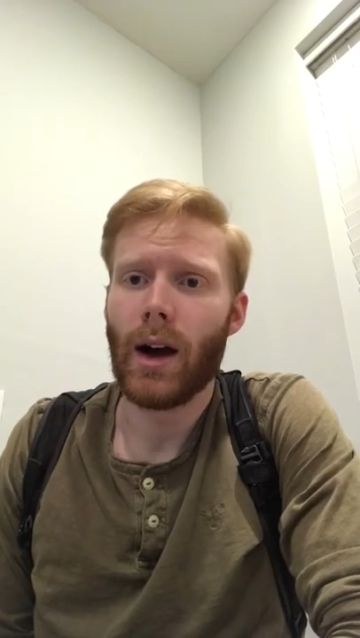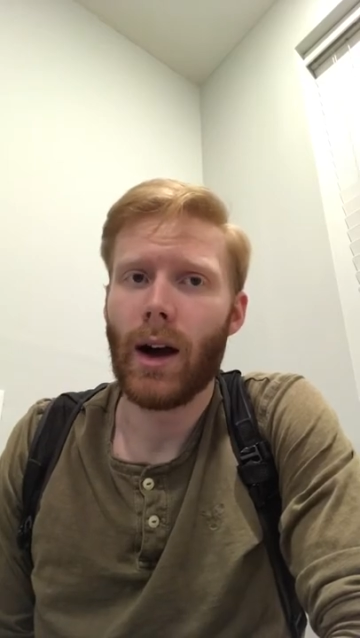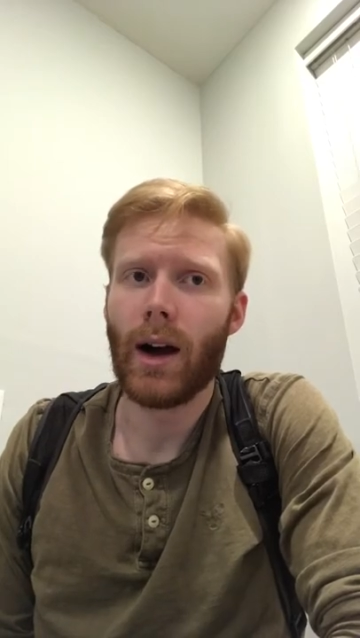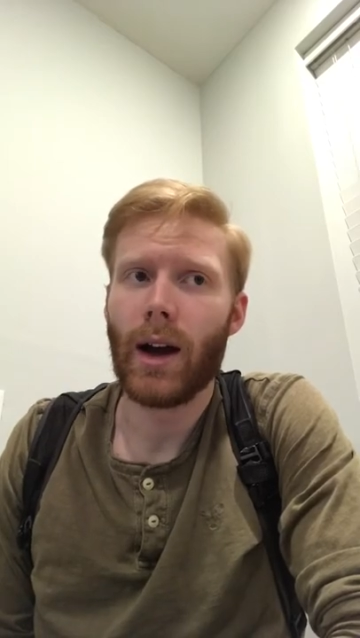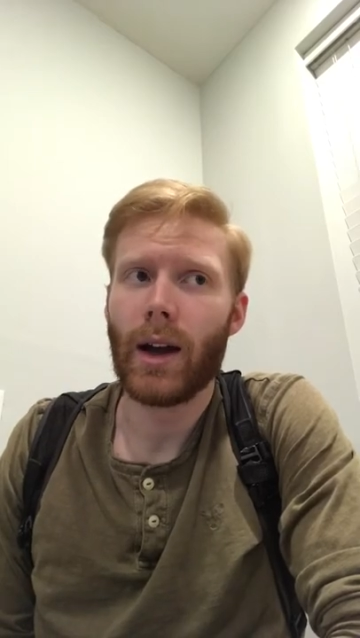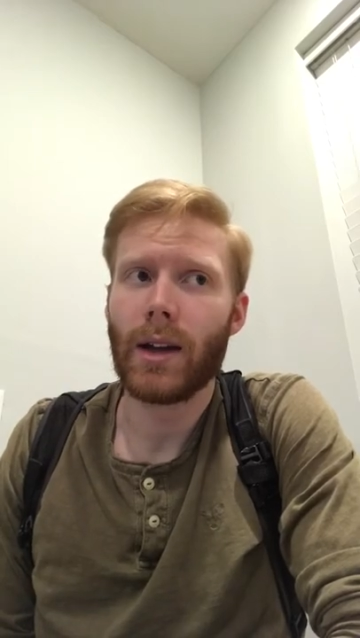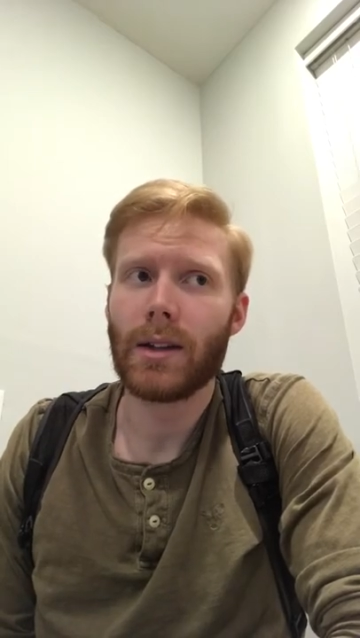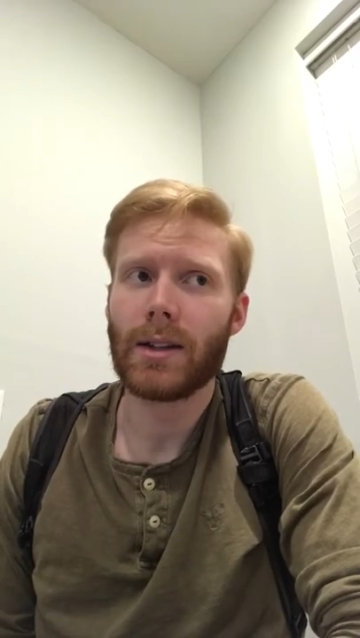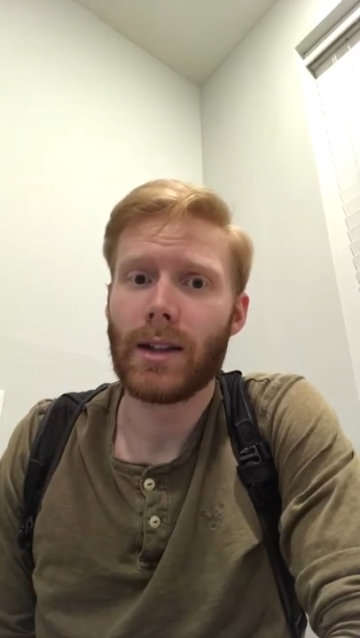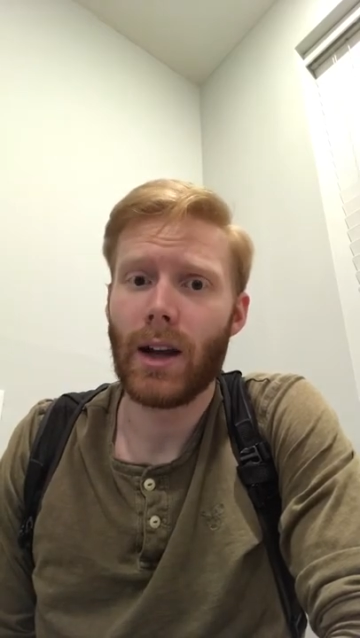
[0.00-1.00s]
I
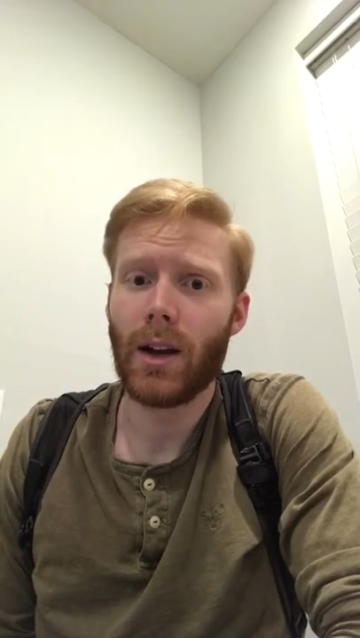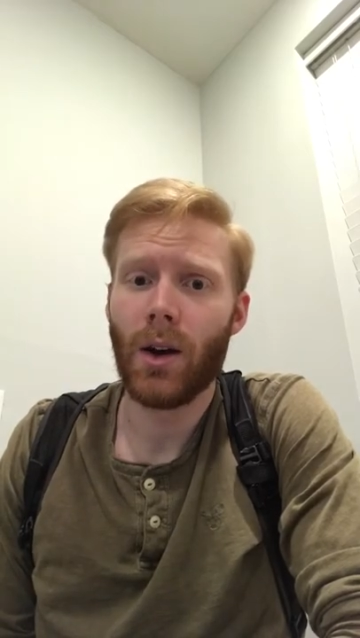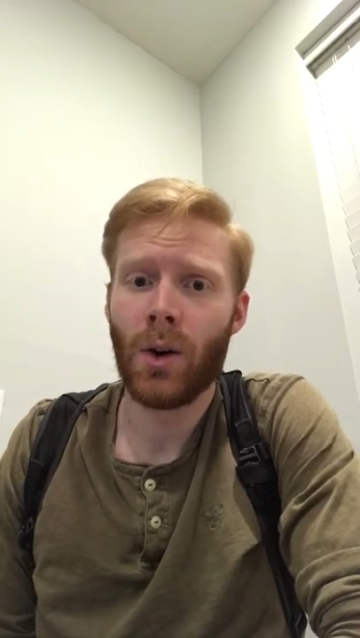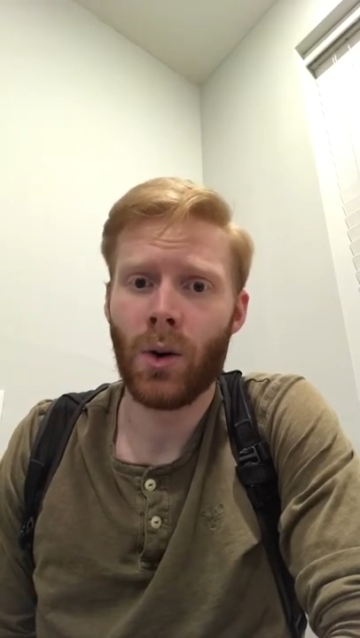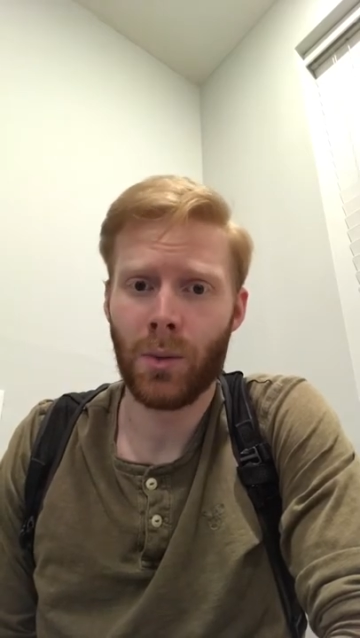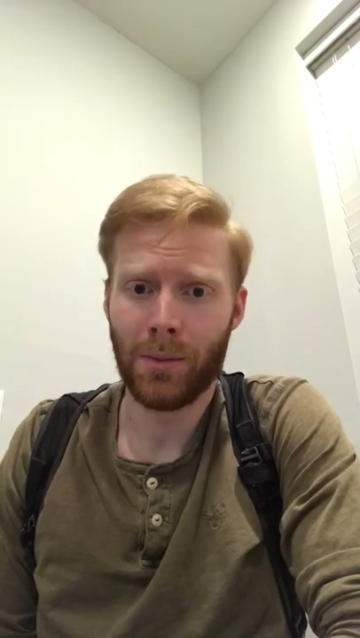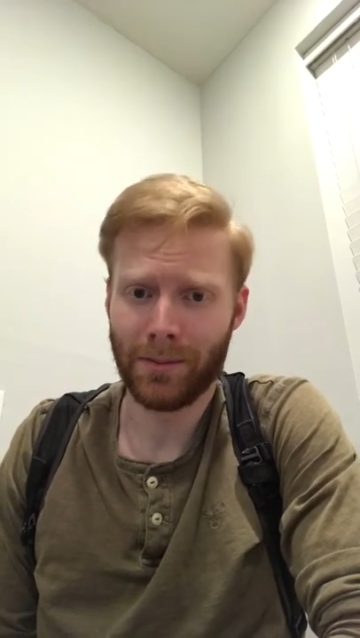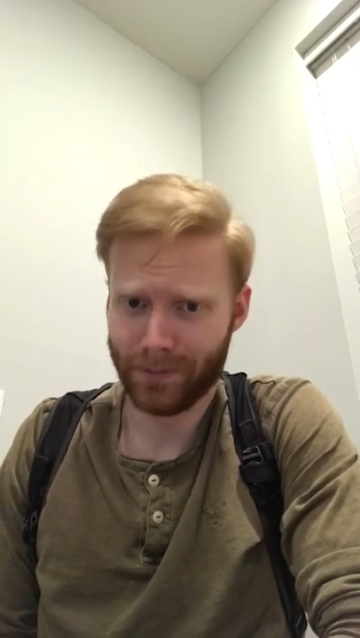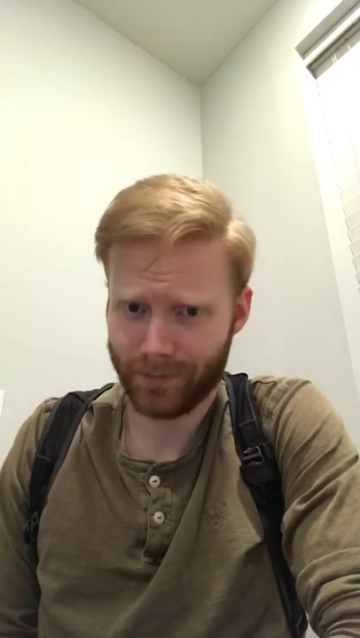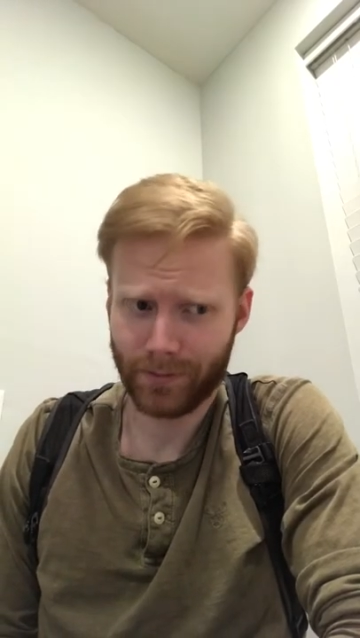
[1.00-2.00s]
stayed at home
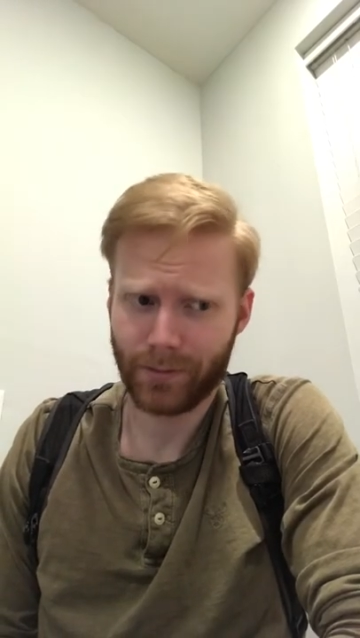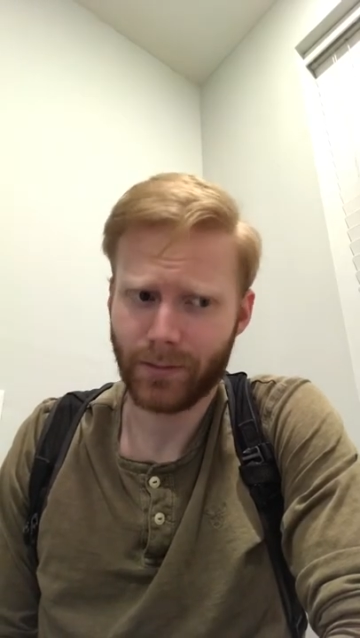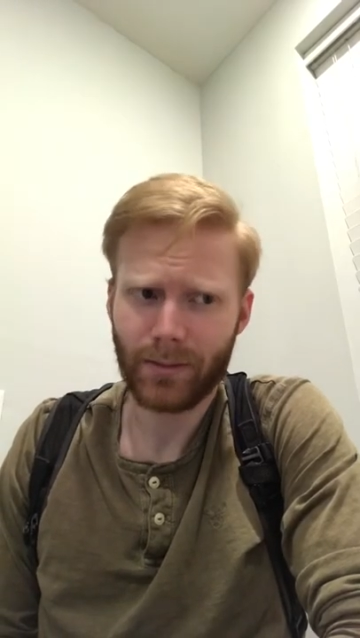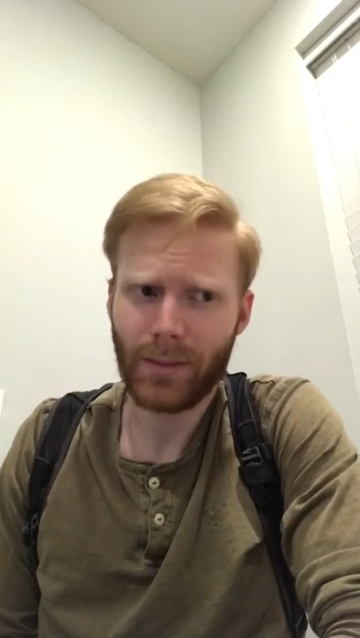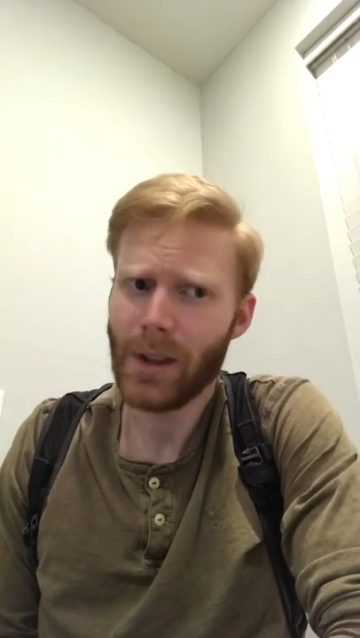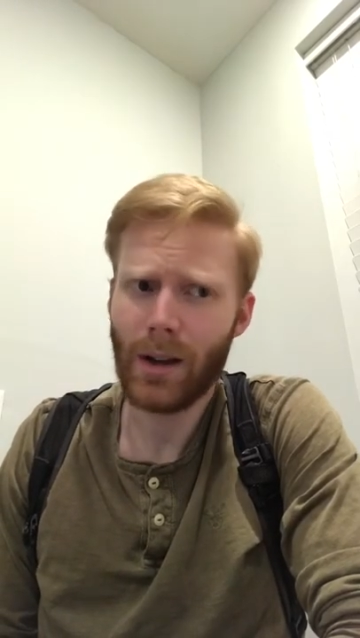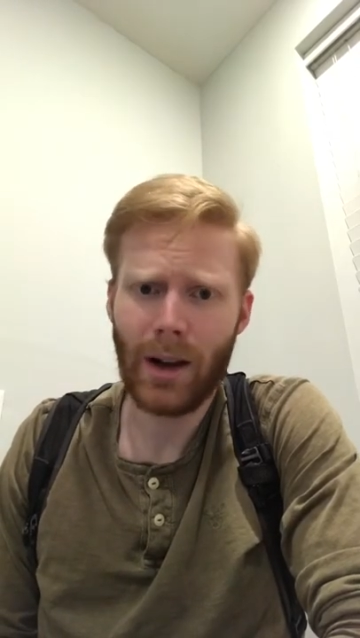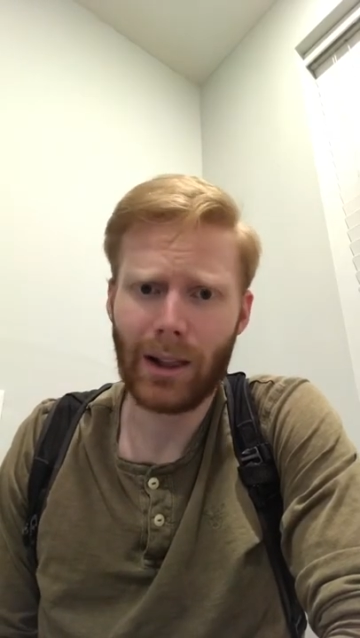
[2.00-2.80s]
a